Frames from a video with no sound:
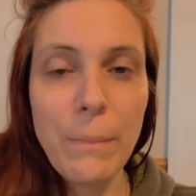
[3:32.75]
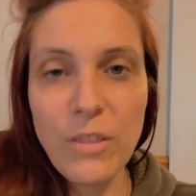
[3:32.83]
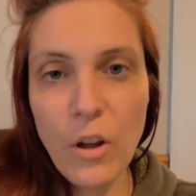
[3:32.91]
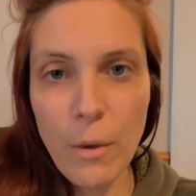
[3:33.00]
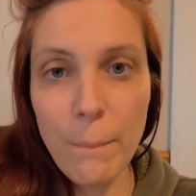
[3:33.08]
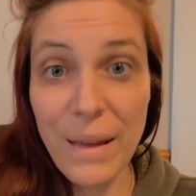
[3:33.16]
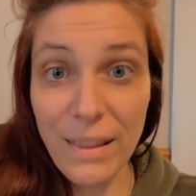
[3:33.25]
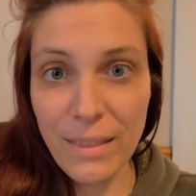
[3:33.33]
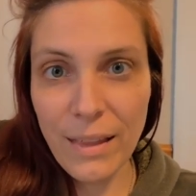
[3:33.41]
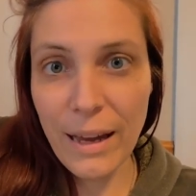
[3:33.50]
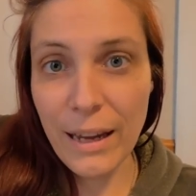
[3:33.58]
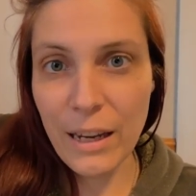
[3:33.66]

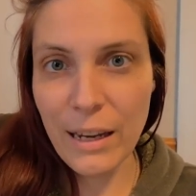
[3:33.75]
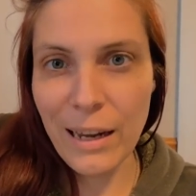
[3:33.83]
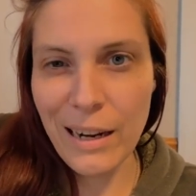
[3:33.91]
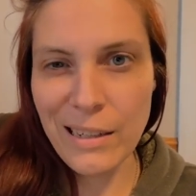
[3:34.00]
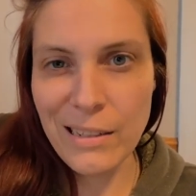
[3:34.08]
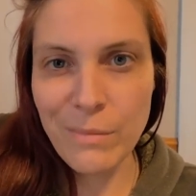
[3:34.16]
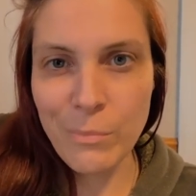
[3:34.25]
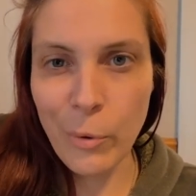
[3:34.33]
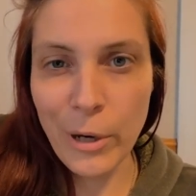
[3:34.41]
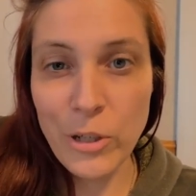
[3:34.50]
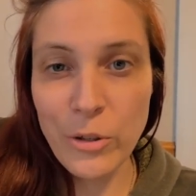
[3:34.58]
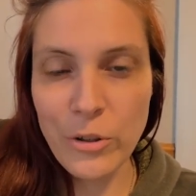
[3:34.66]
myth I can kind of
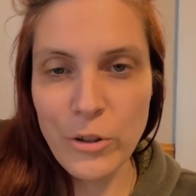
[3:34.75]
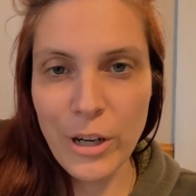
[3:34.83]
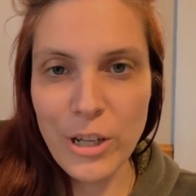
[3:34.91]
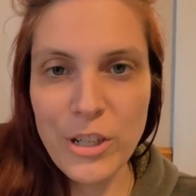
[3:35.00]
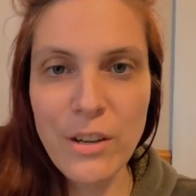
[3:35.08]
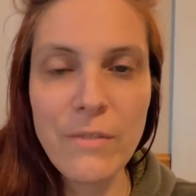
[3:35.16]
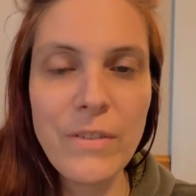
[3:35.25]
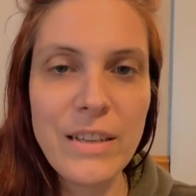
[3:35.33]
point you in the direction of,